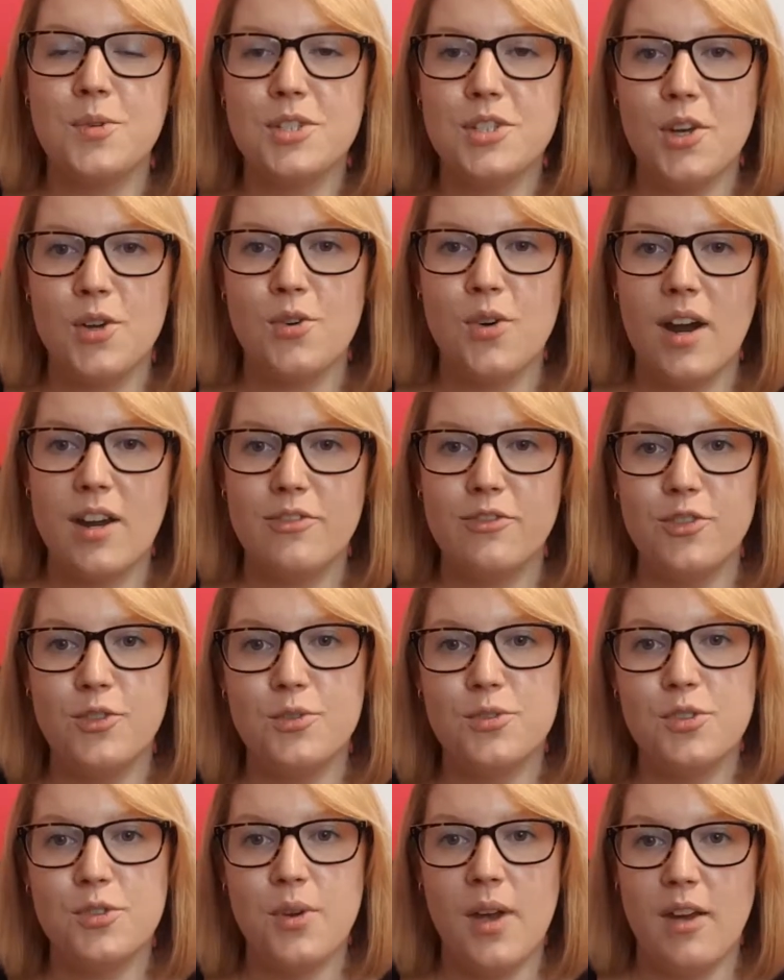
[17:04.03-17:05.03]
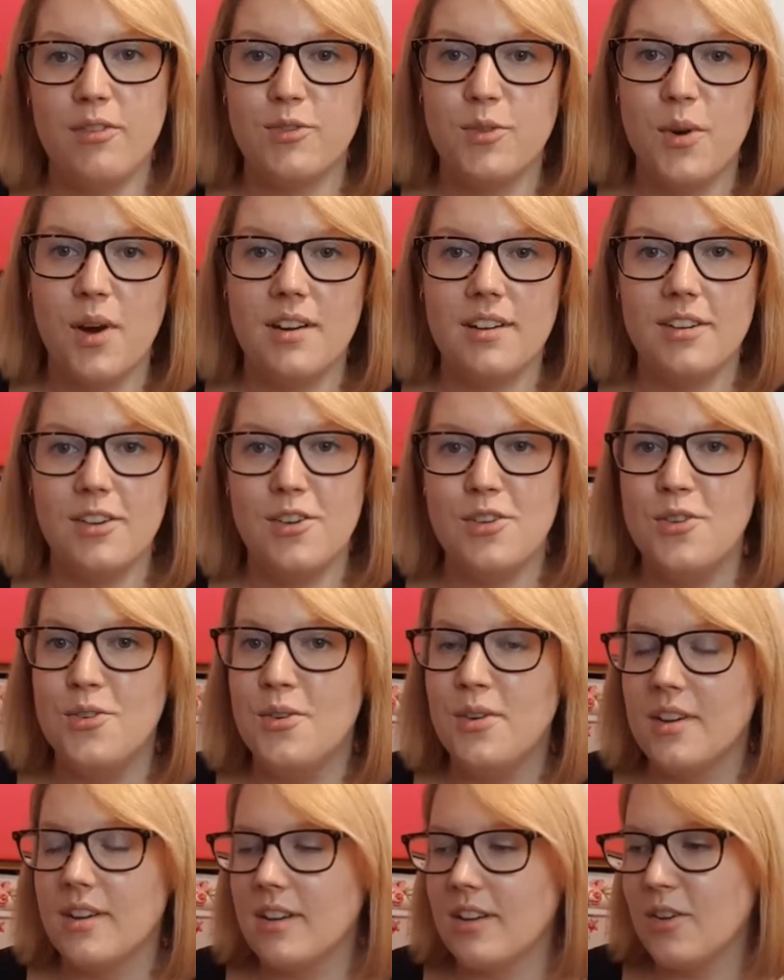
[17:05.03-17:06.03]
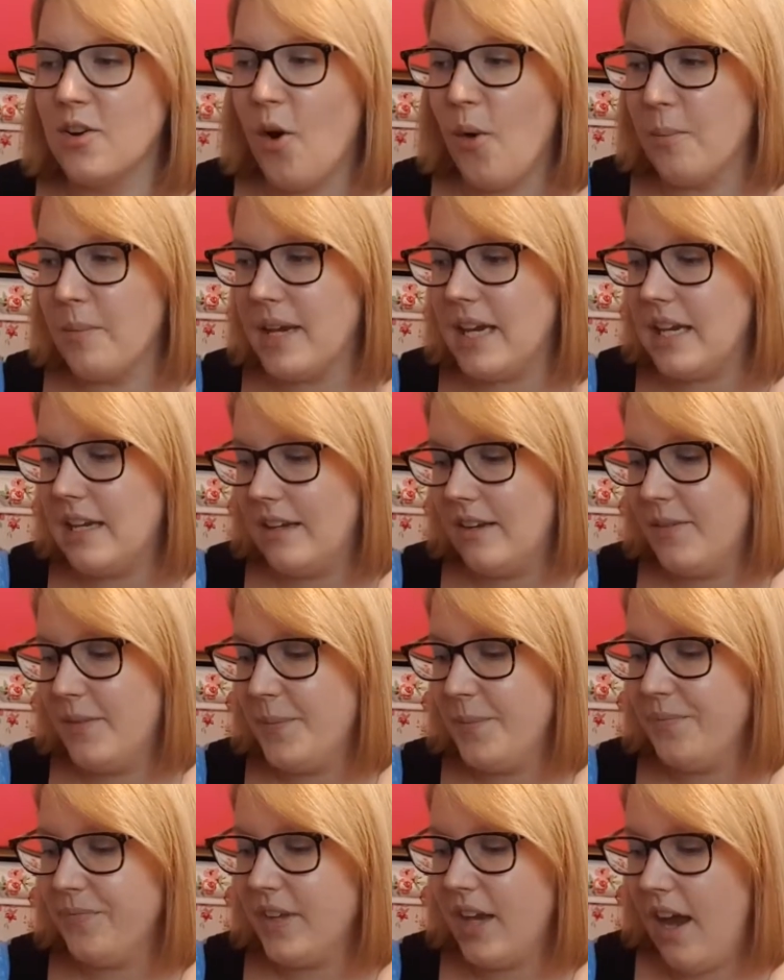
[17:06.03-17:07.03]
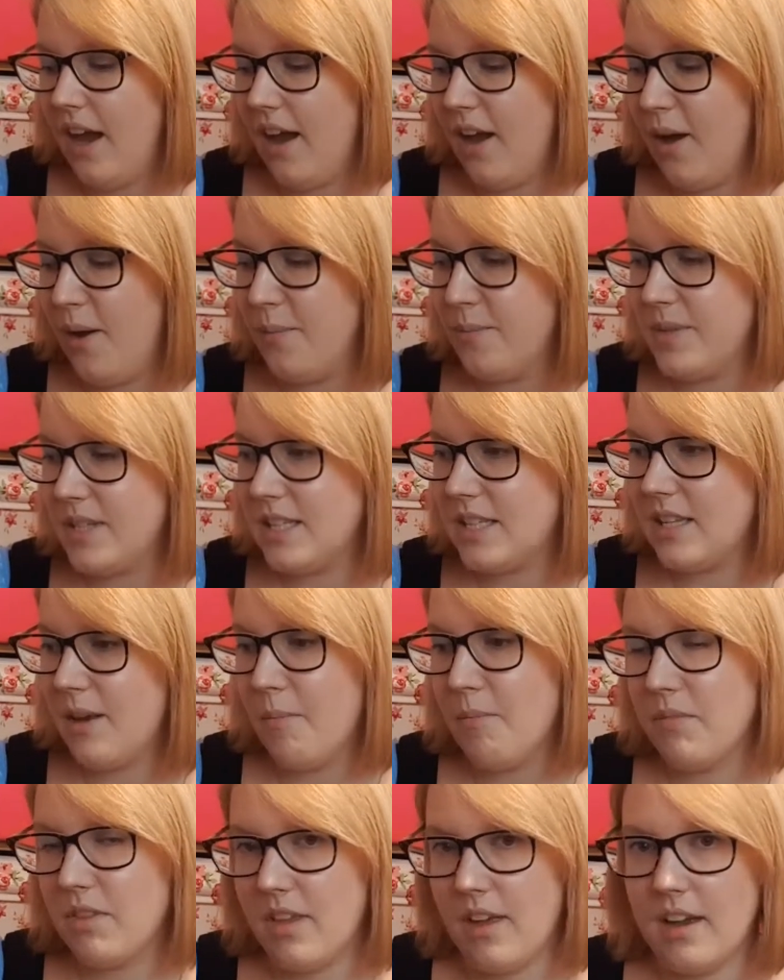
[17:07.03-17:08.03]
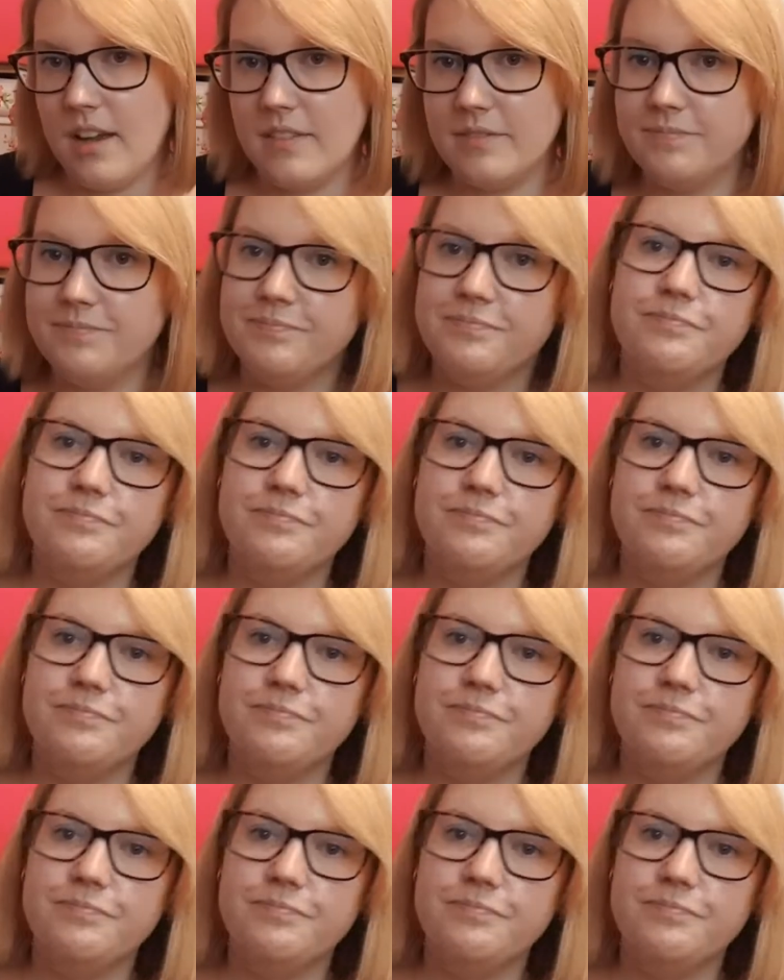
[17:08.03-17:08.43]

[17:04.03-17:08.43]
was so grateful to everyone who got me something,